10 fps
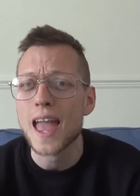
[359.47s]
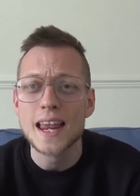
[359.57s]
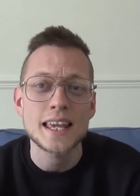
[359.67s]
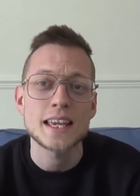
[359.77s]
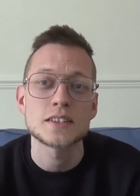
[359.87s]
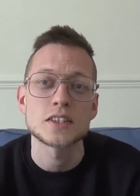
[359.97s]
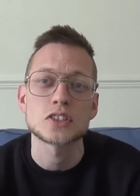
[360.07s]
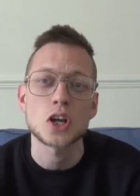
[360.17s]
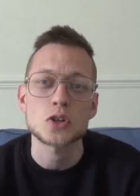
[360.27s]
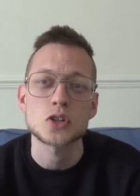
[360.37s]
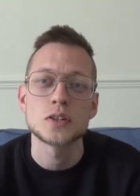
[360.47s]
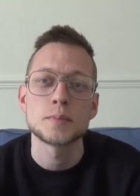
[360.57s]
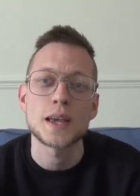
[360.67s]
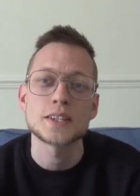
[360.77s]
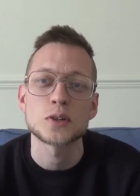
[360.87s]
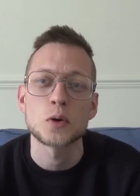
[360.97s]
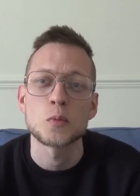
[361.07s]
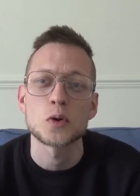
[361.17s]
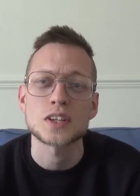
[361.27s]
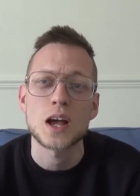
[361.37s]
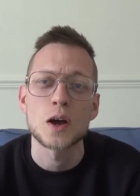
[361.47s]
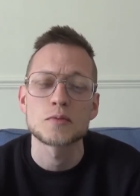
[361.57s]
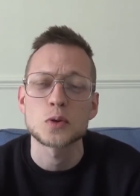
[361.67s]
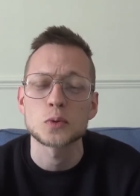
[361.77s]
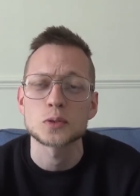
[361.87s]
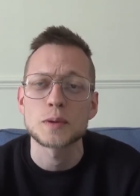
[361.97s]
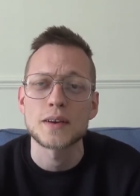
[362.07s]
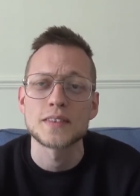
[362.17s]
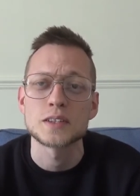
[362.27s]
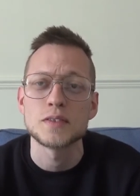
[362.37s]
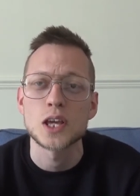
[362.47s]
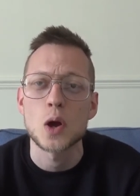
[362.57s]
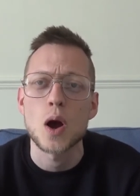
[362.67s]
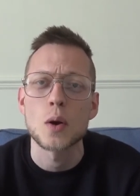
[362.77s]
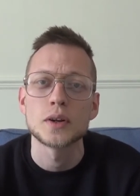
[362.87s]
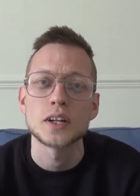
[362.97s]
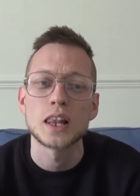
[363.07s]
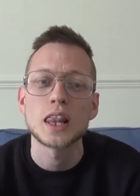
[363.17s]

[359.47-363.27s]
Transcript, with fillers: any discussion based on what I've talked about in this video. I would